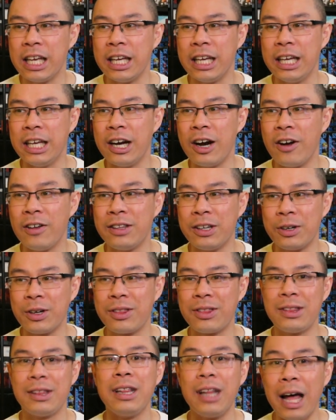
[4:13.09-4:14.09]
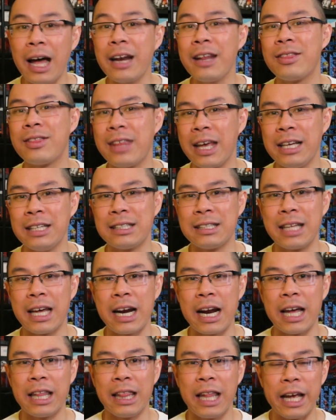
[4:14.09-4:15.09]
you know, there's a lot of things
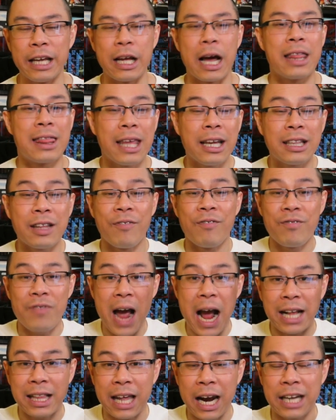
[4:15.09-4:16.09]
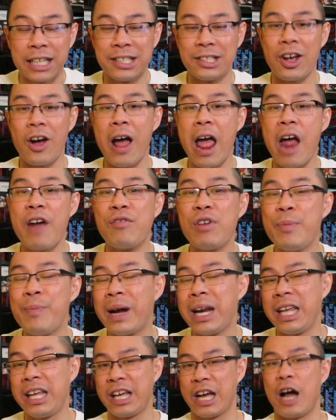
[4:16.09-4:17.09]
that I like. I think the fact that I saw
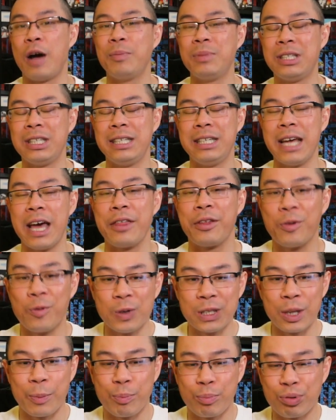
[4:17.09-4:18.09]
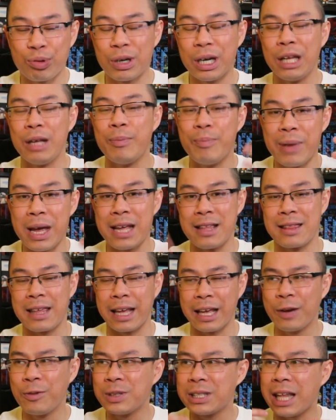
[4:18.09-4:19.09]
everybody come together was a pretty big
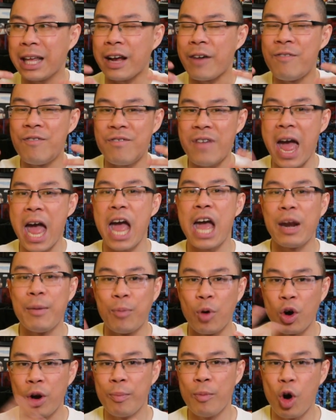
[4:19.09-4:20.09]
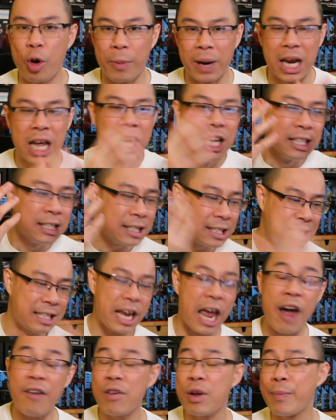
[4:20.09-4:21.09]
thing. It was like a fanboy moment to
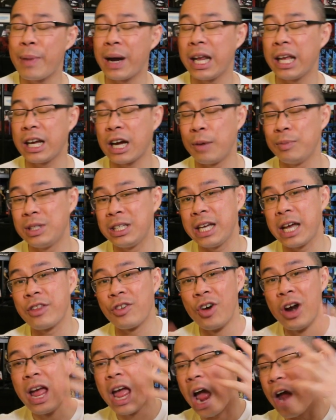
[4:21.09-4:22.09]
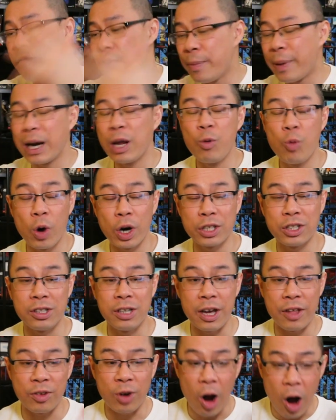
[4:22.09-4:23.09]
see everybody come together, everybody work
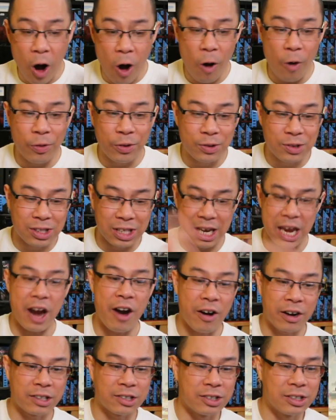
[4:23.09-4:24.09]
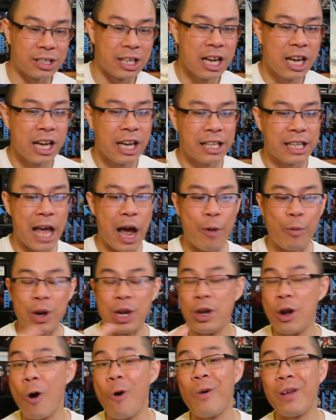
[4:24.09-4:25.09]
together, all those characters that we
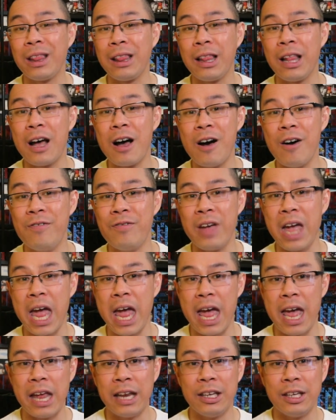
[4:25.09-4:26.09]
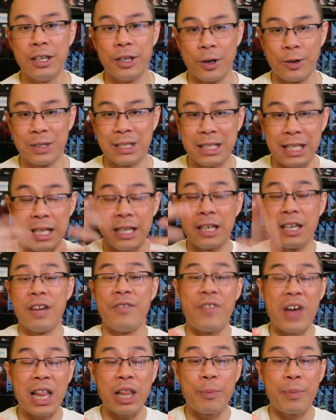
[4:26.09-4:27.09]
know and love, and, you know, seeing the
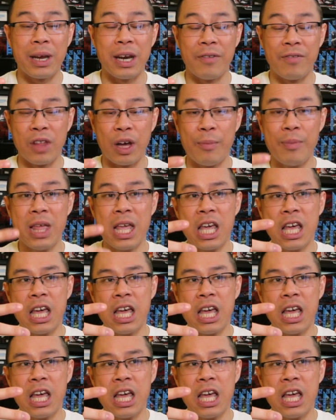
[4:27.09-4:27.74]
development of them,